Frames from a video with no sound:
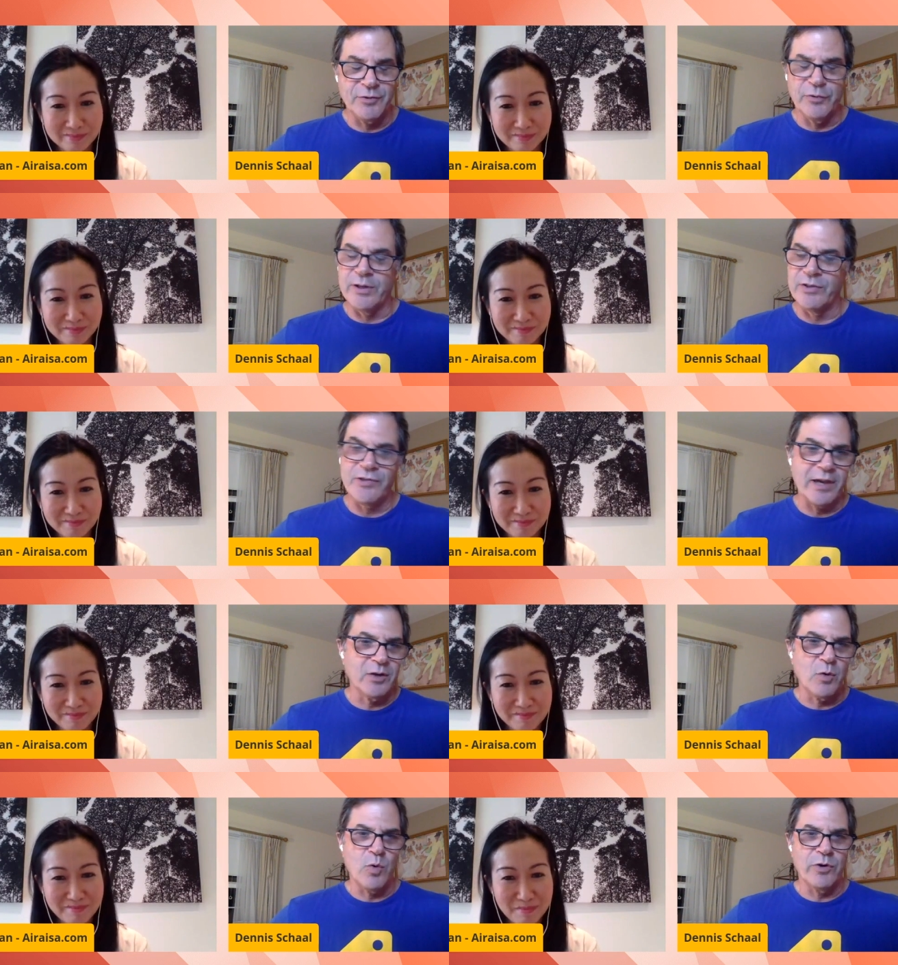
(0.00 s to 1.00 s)
Speaker 1: during its
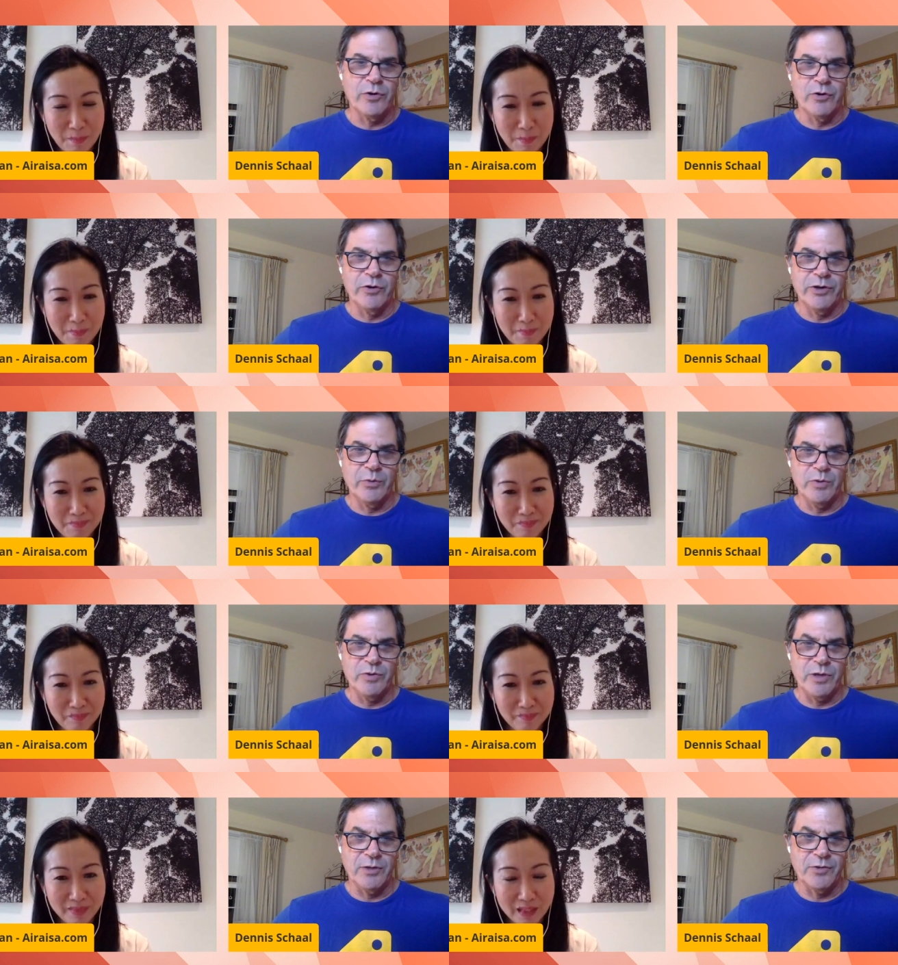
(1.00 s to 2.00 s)
second quarter earnings
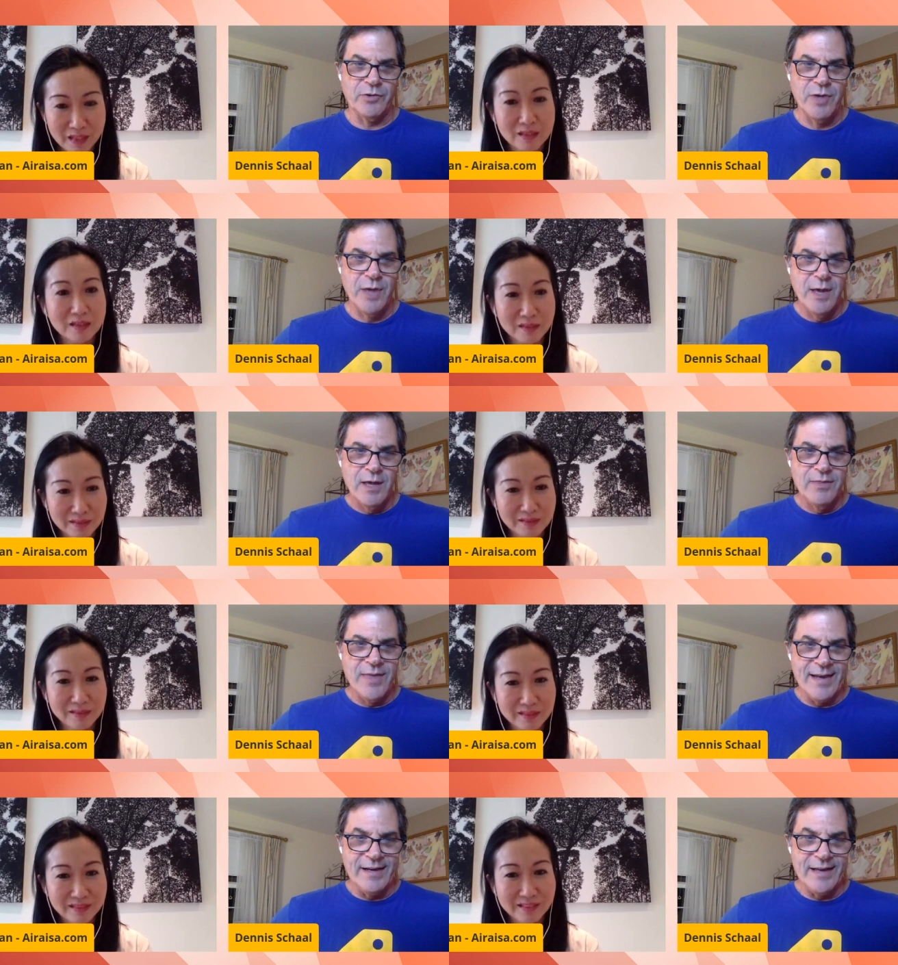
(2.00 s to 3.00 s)
results
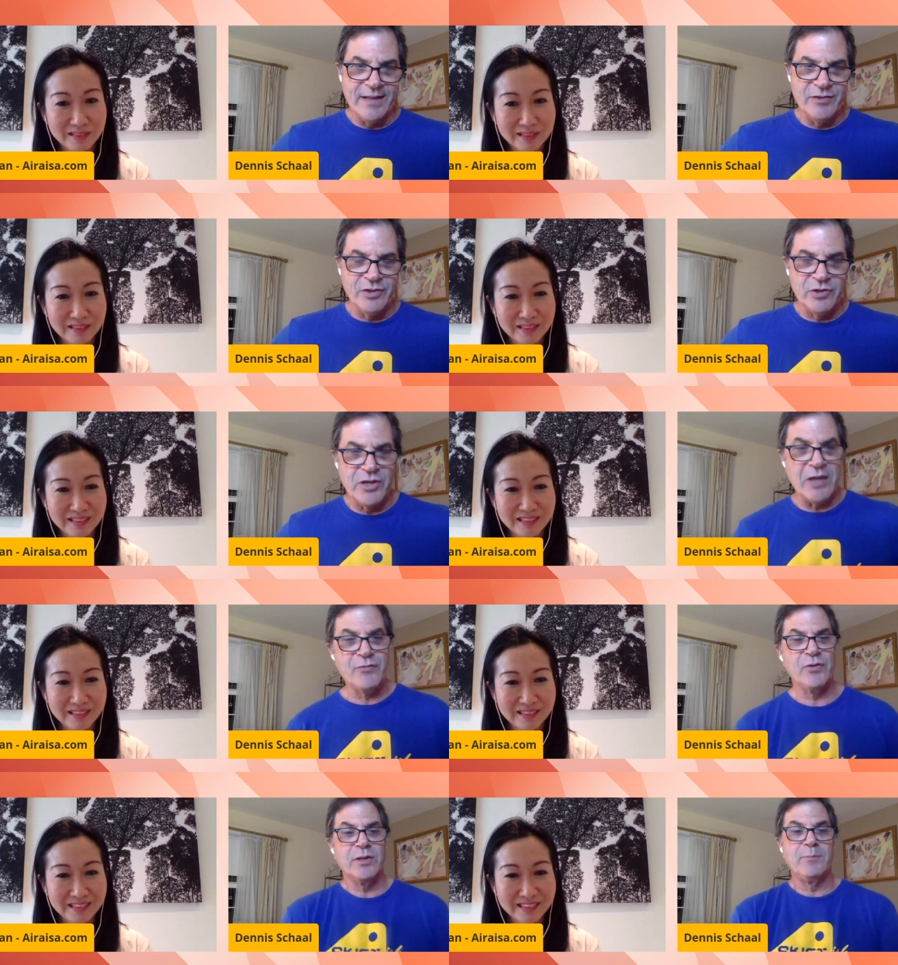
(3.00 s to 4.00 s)
that it had
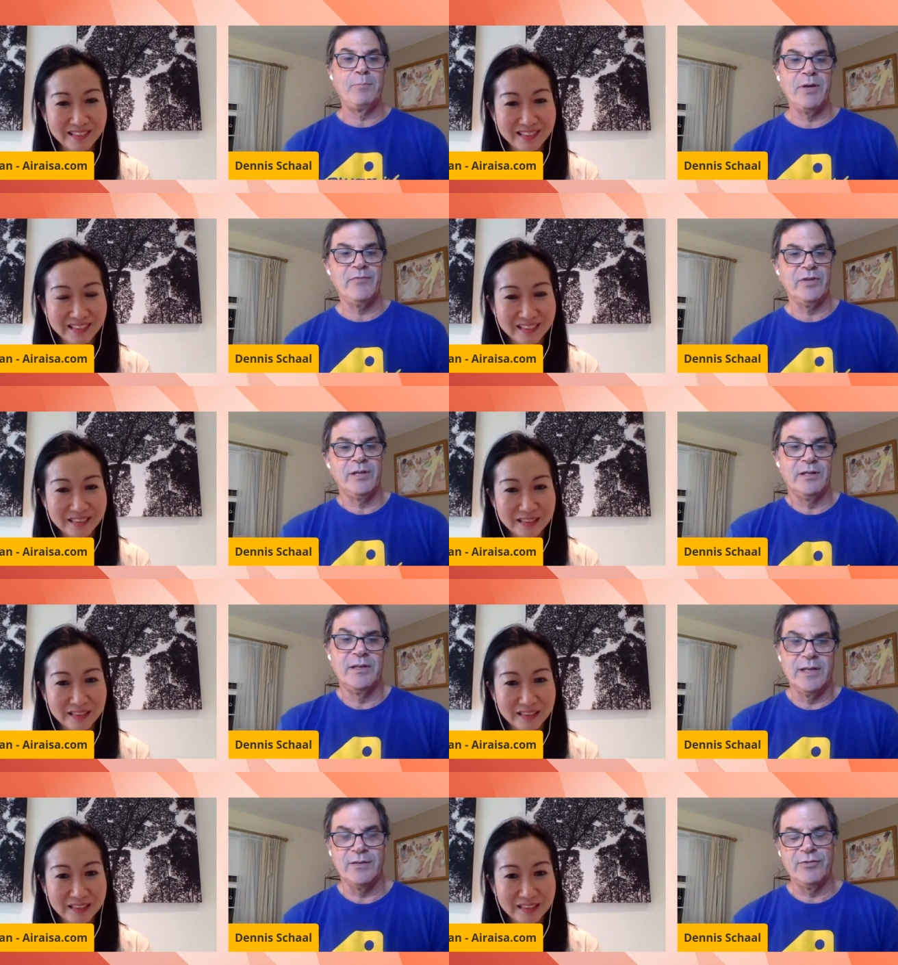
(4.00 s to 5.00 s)
successfully
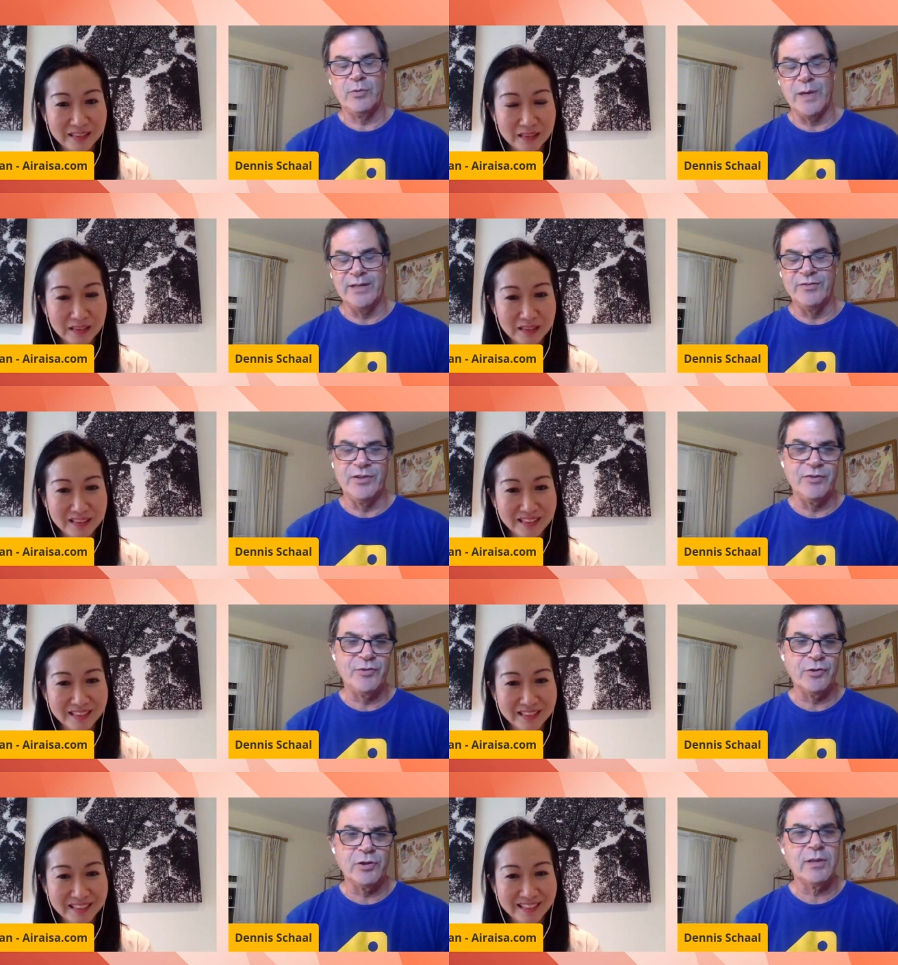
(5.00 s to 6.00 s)
pivoted into a
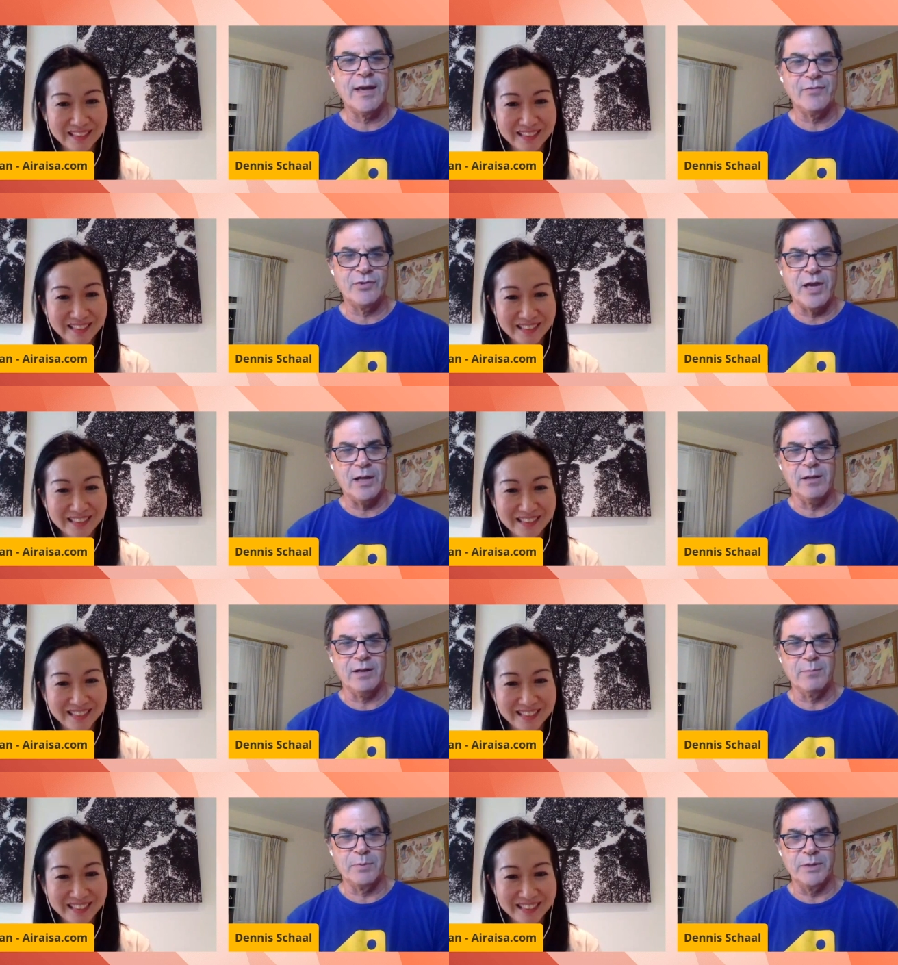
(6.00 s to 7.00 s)
digital lifestyle
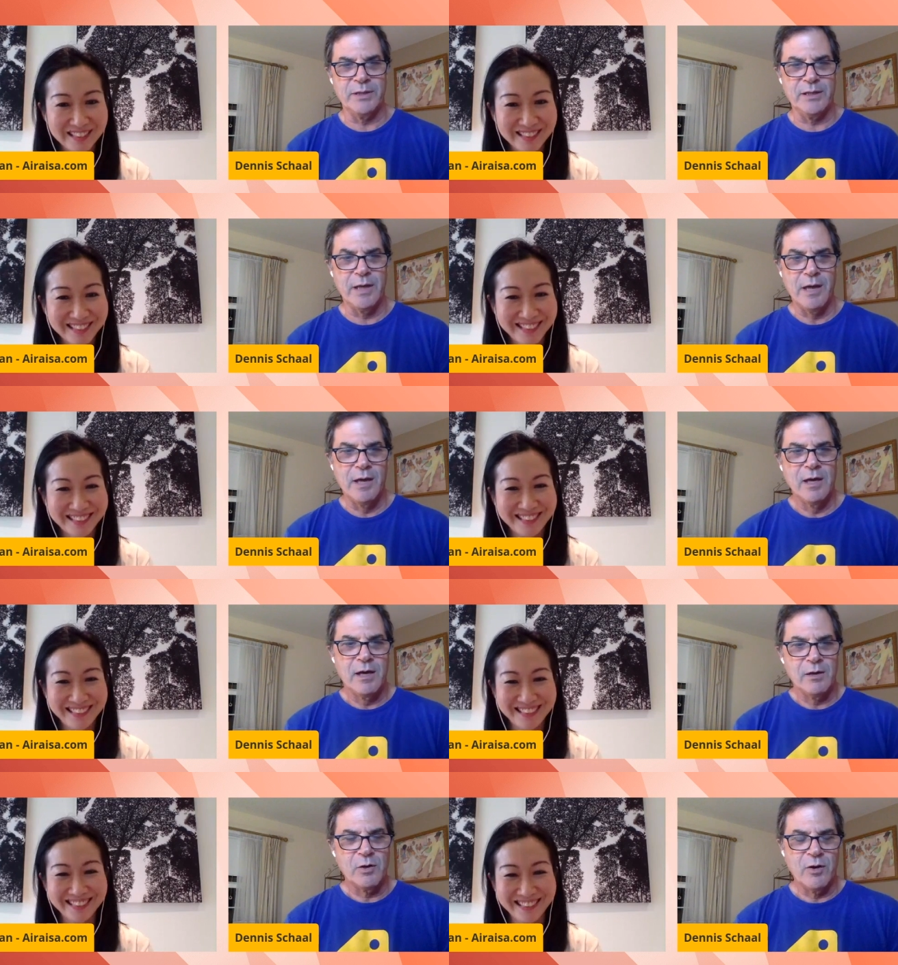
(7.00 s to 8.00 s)
company
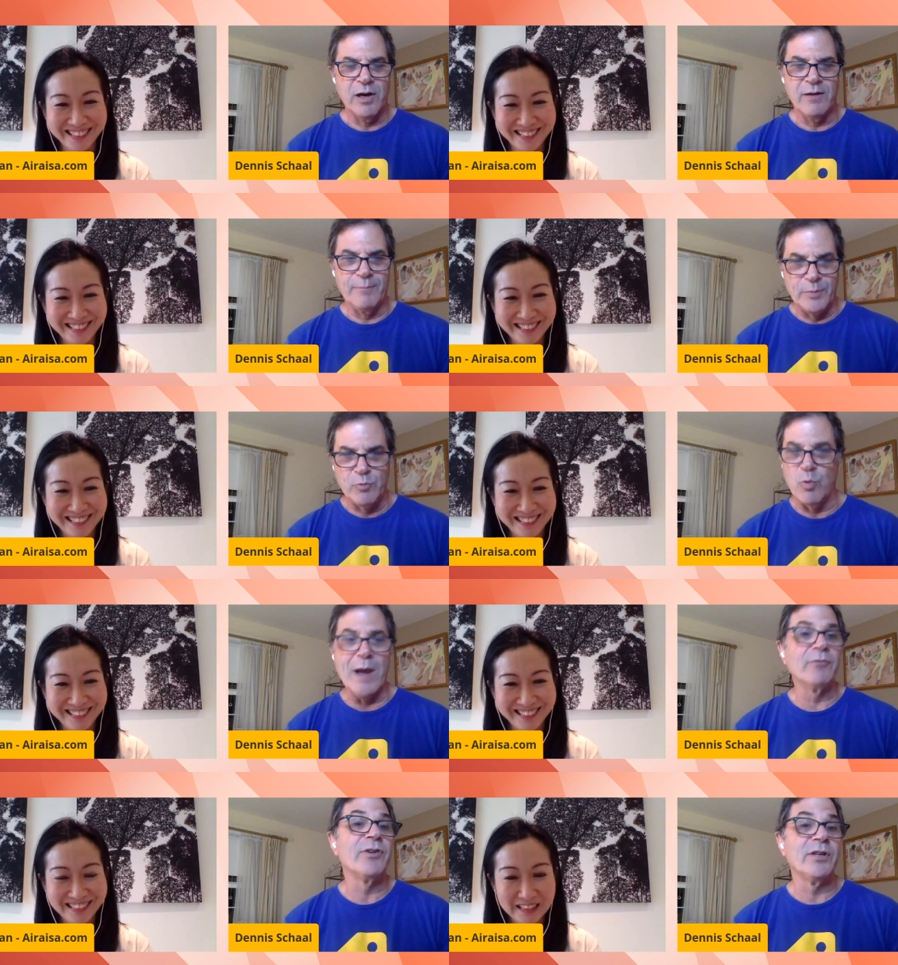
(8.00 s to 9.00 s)

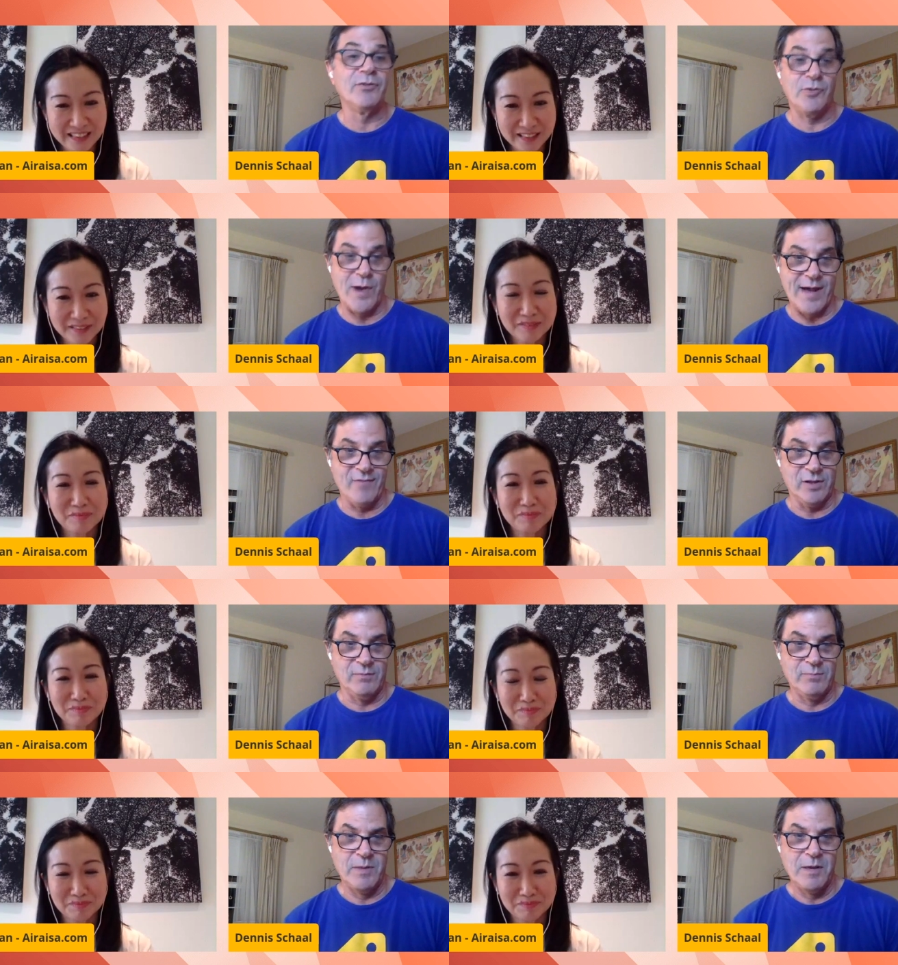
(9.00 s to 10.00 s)
grounded in travel.